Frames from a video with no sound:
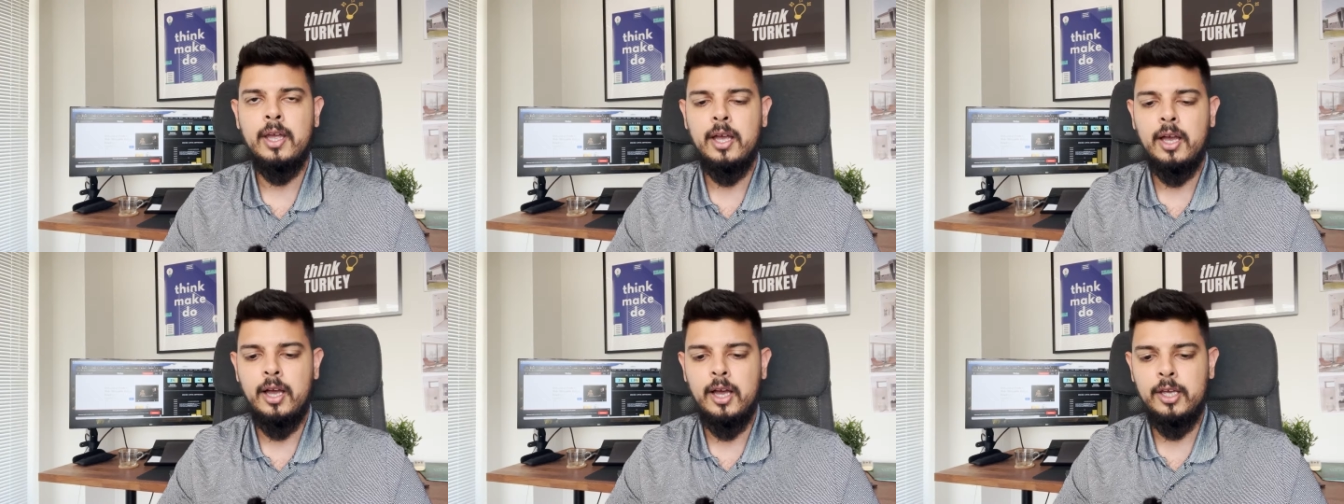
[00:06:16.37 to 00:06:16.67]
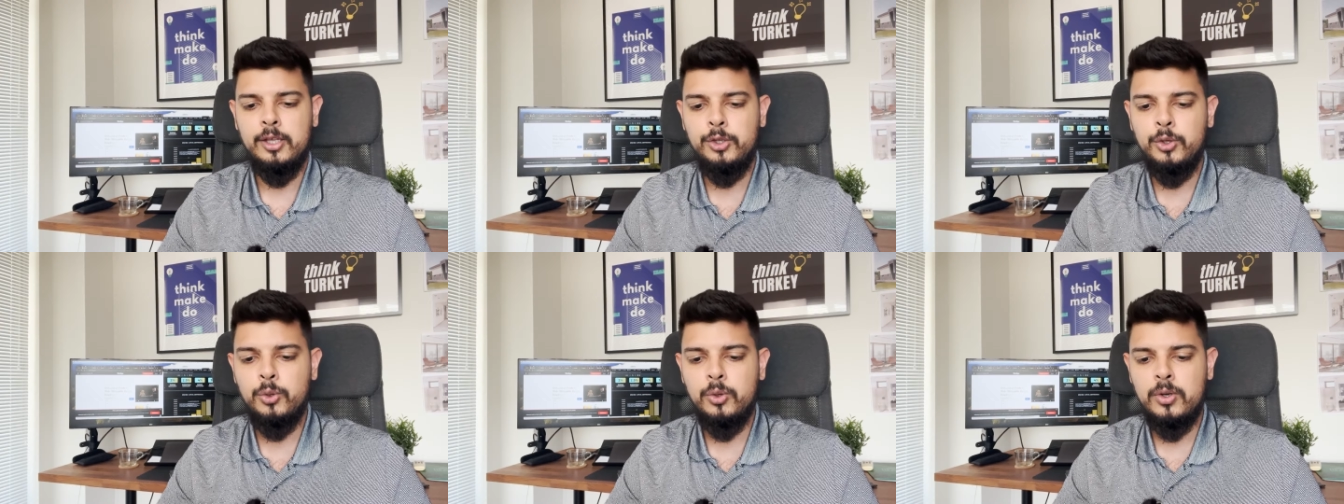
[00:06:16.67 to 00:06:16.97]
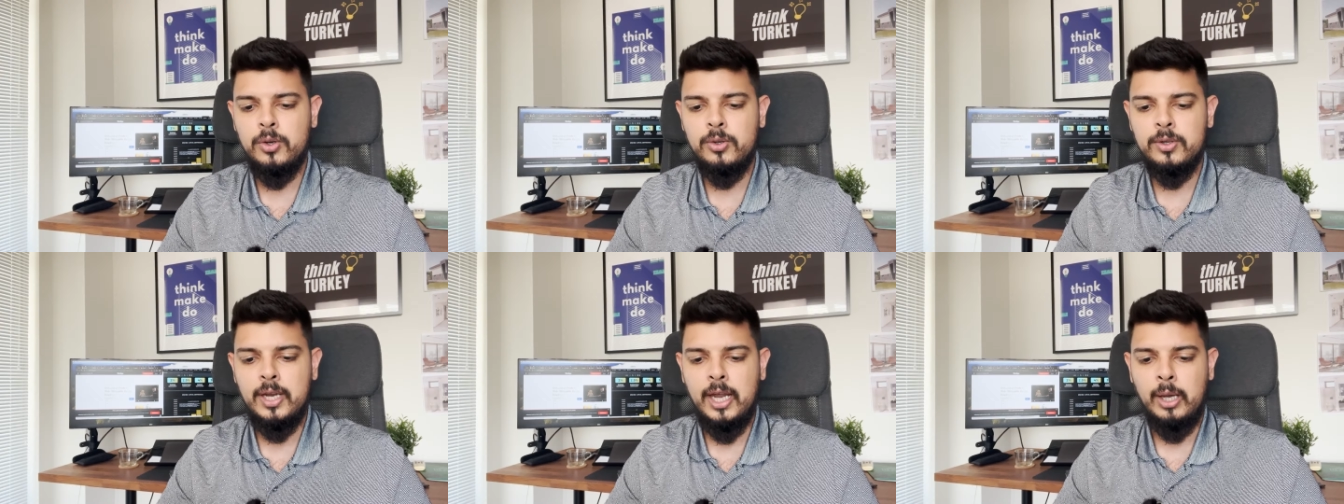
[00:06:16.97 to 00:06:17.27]
uh, you
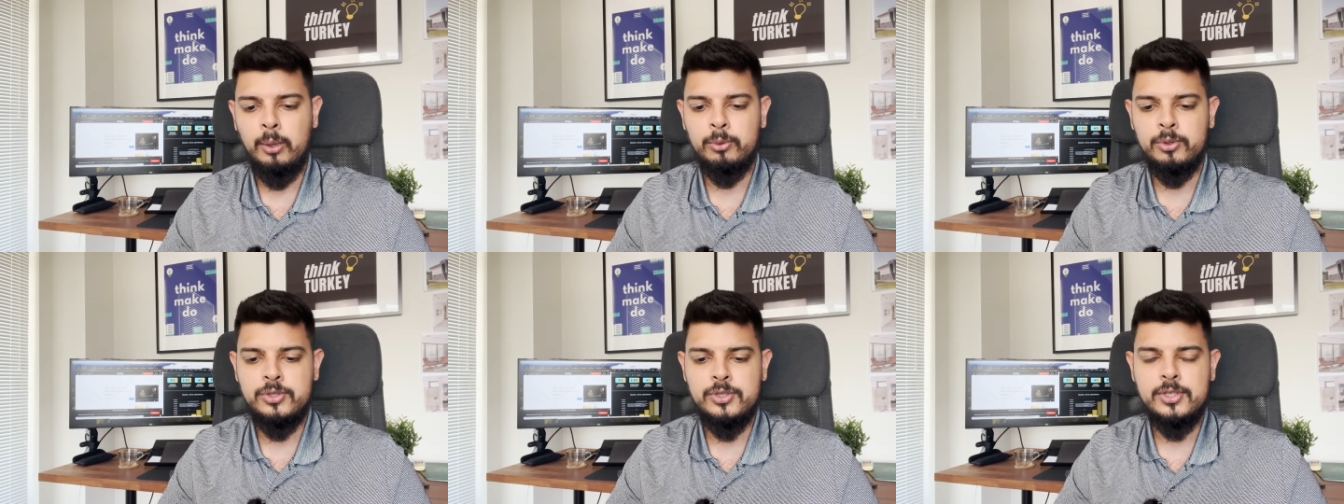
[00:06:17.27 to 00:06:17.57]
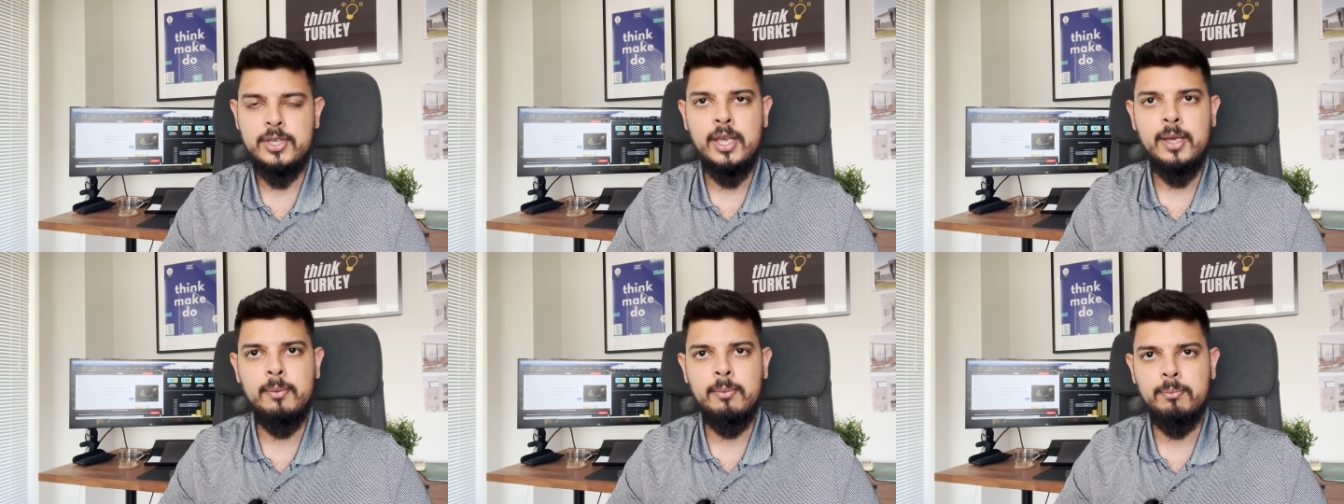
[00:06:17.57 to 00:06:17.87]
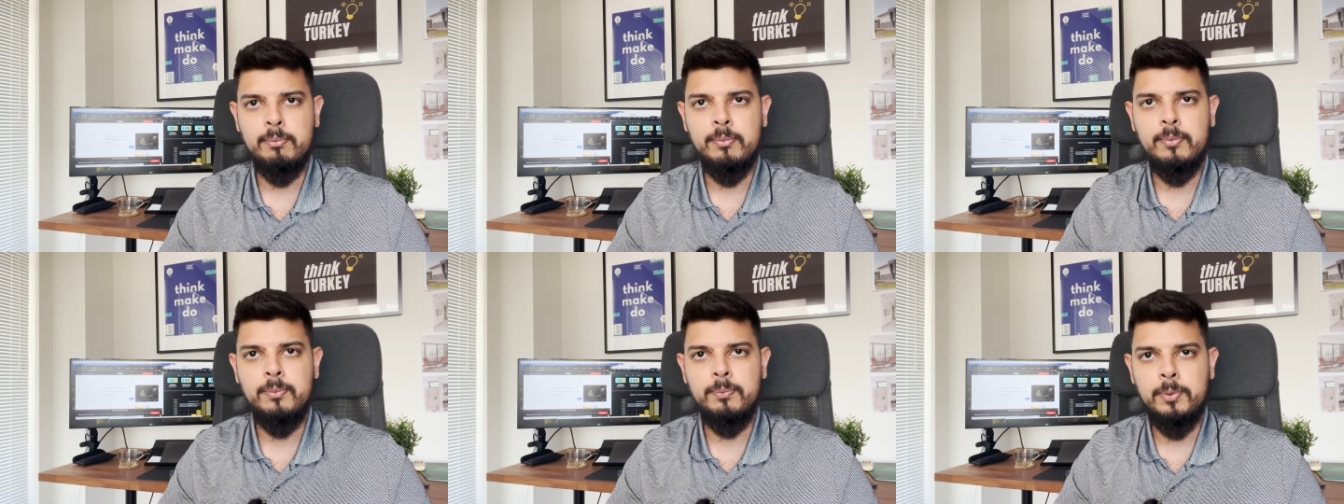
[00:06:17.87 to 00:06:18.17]
could, I would say,
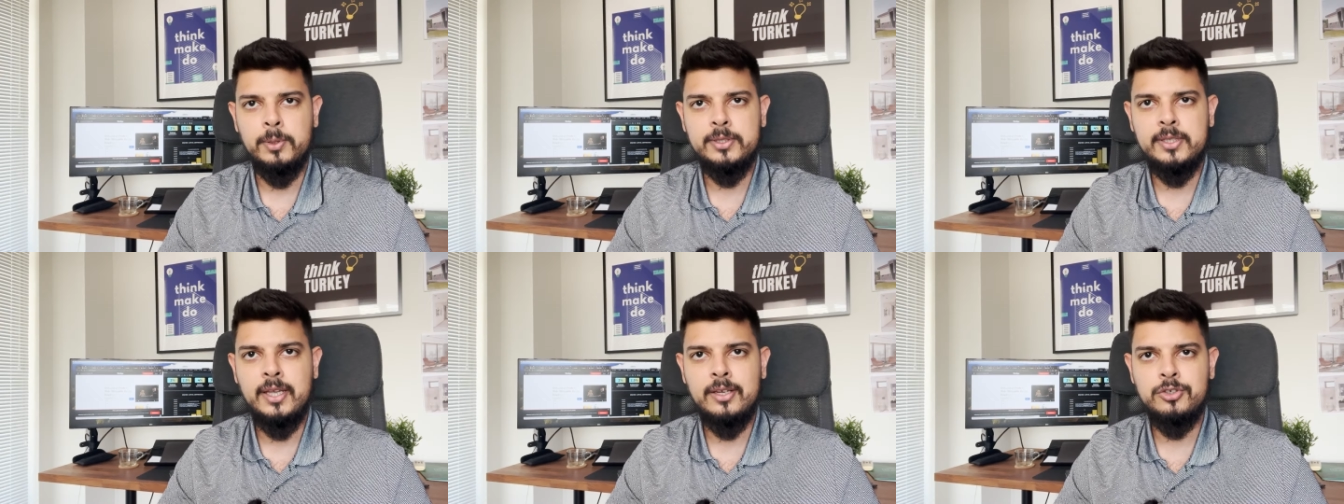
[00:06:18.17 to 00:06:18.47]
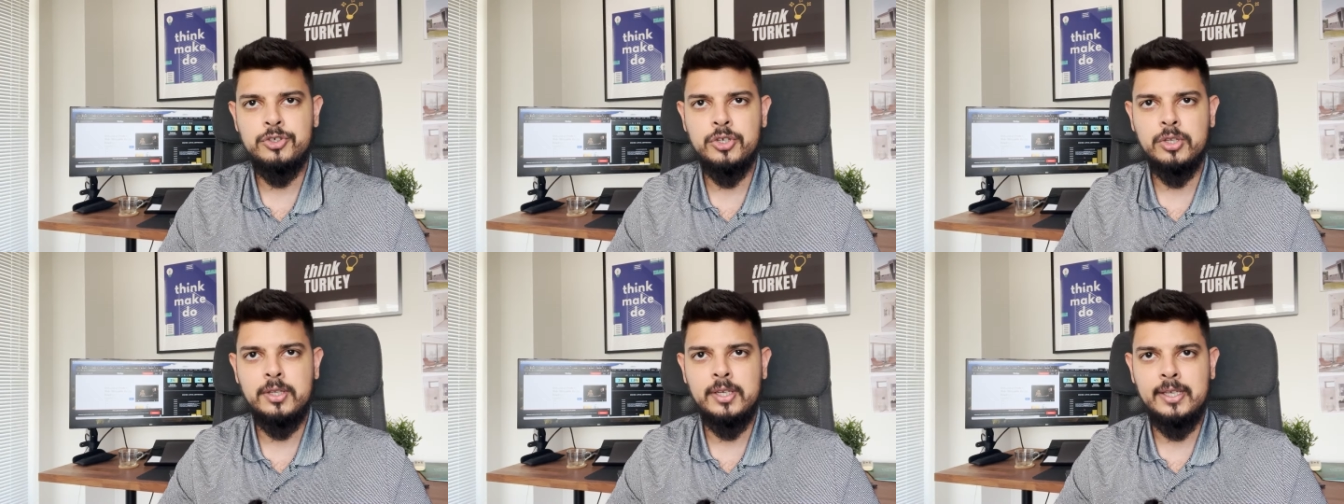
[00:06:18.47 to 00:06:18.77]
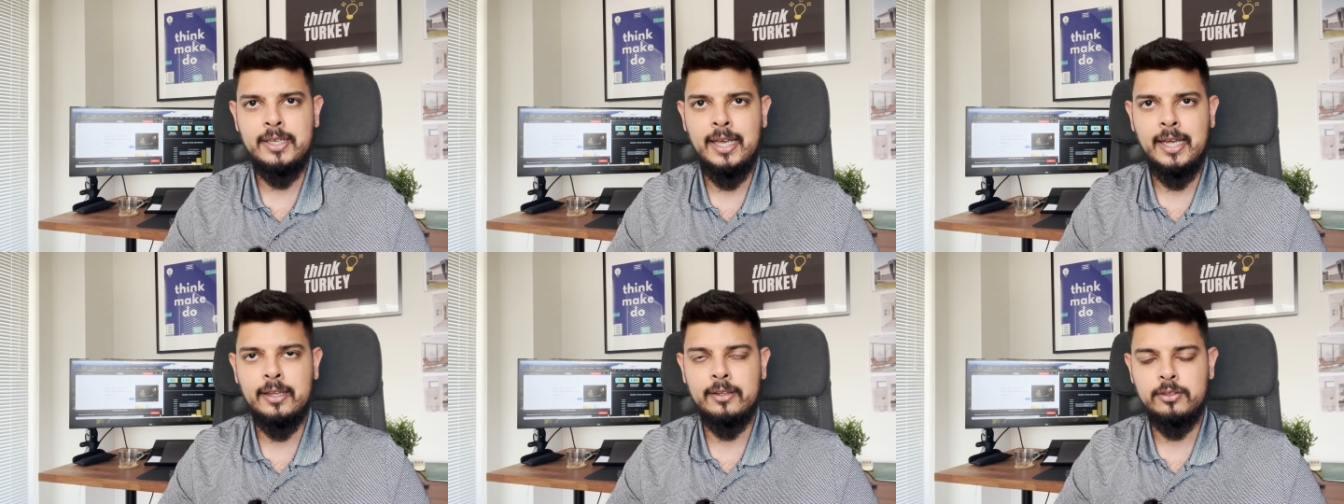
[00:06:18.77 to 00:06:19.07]
potentially
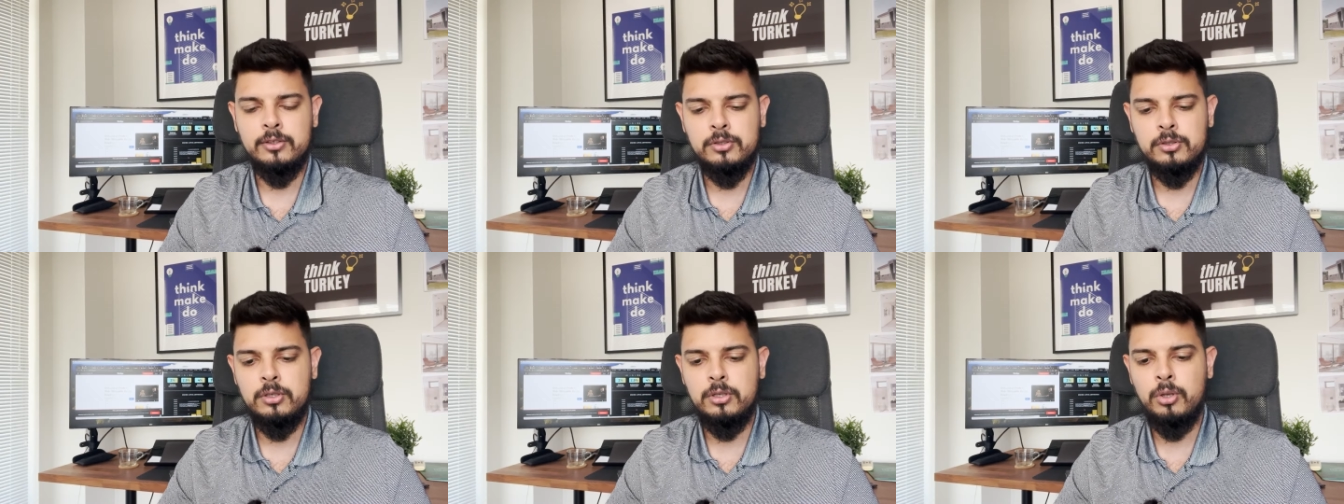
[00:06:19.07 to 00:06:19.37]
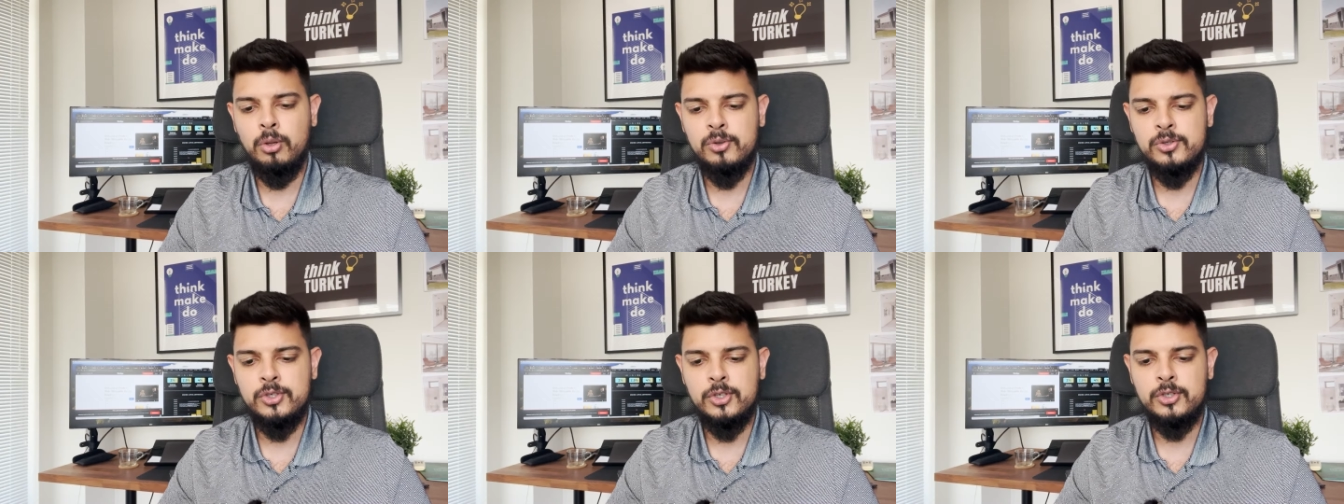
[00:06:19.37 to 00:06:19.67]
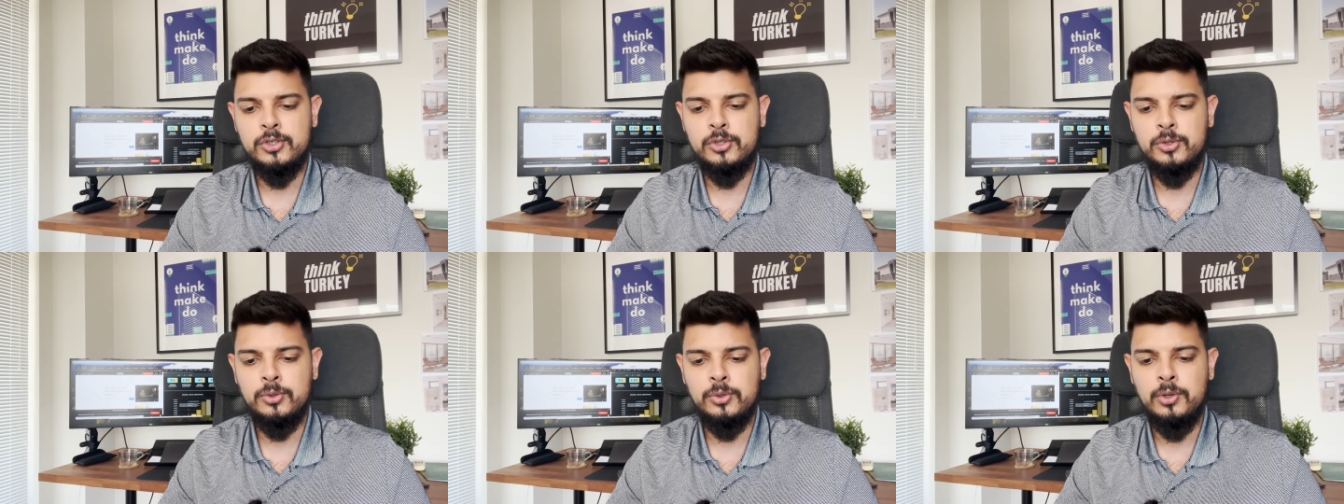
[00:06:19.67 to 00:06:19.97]
get closer
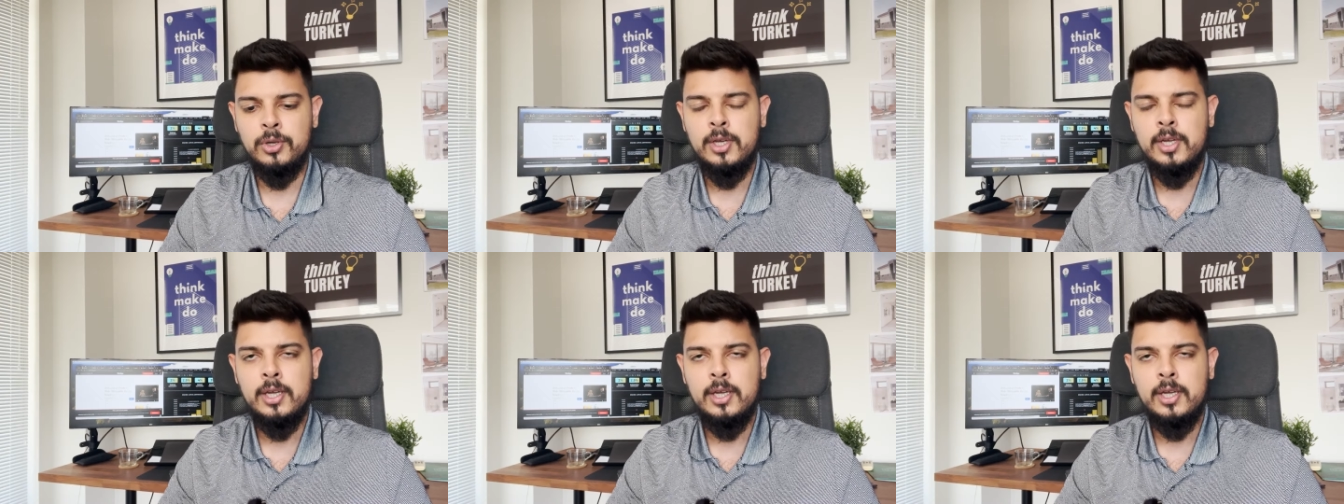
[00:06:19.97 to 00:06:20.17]
to